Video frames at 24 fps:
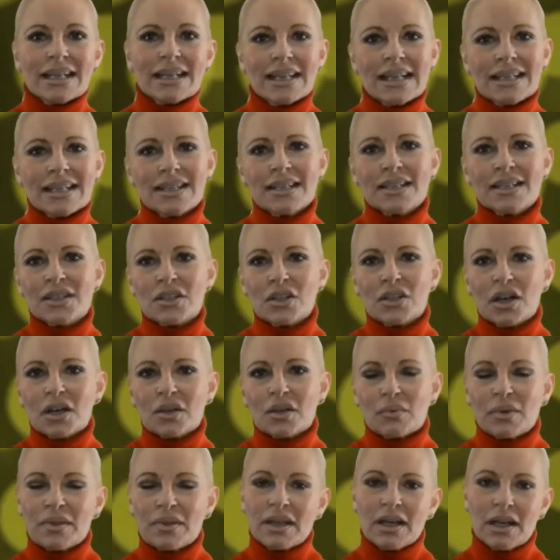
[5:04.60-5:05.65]
Let's
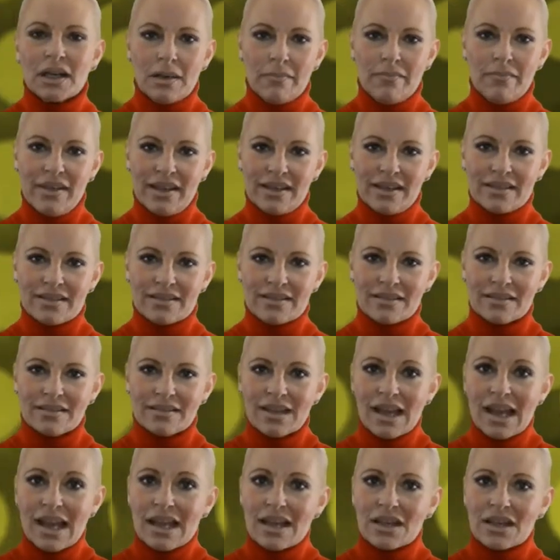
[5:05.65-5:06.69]
start with the obvious.
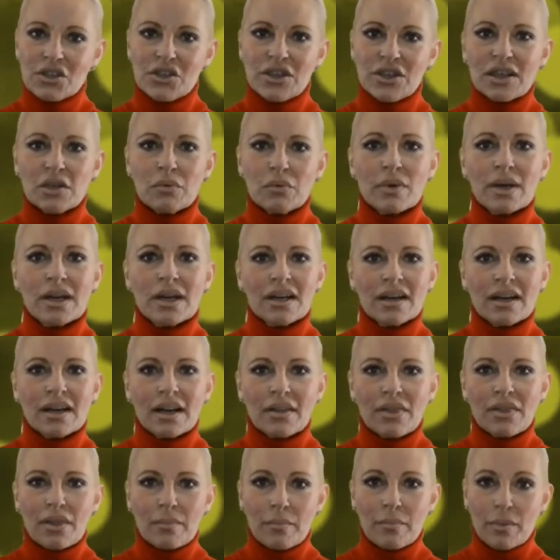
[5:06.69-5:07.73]
January
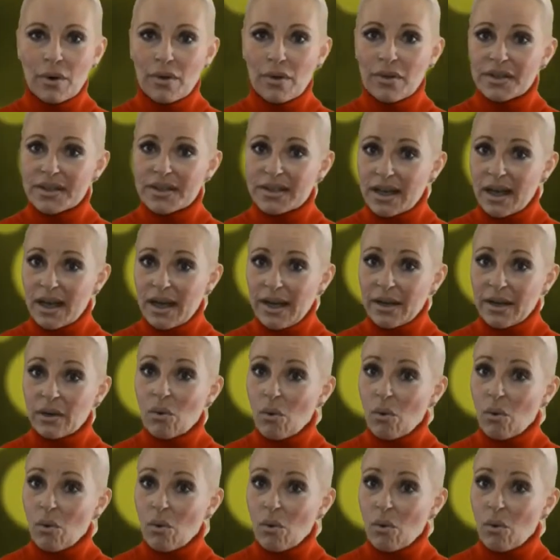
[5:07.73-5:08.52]
9th birth sign